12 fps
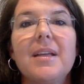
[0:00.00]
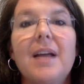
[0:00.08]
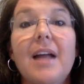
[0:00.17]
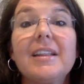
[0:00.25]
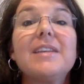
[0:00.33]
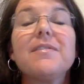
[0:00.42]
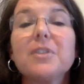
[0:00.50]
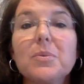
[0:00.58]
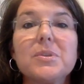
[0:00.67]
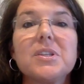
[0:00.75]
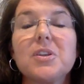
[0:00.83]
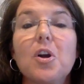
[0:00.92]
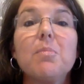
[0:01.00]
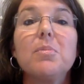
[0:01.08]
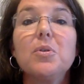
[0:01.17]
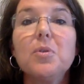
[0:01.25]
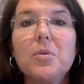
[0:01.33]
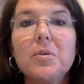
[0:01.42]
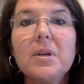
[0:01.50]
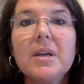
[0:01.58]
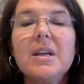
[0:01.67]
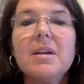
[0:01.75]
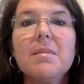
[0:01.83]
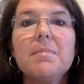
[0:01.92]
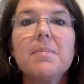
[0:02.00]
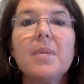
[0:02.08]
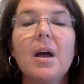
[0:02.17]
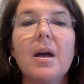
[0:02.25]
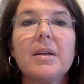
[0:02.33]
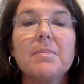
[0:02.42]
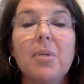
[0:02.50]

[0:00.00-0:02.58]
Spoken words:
highly influences our mood, in